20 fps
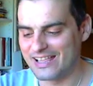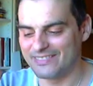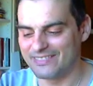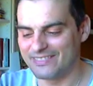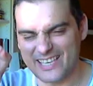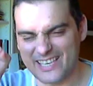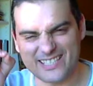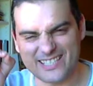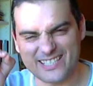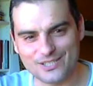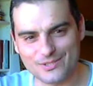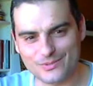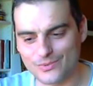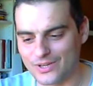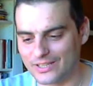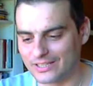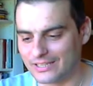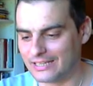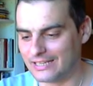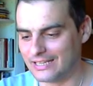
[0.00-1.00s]
this is the
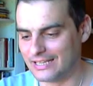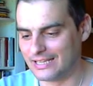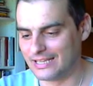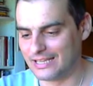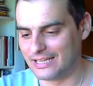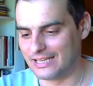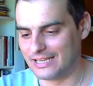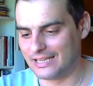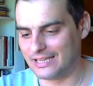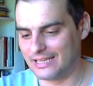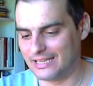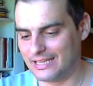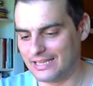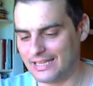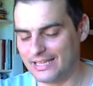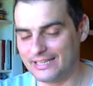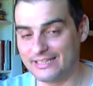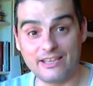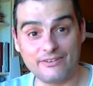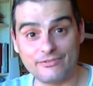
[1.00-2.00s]
one.
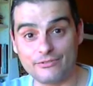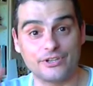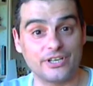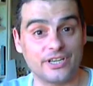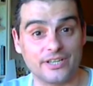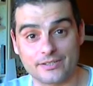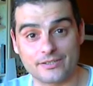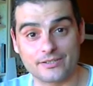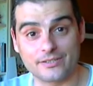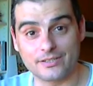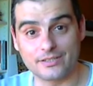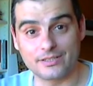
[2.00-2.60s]
And never is.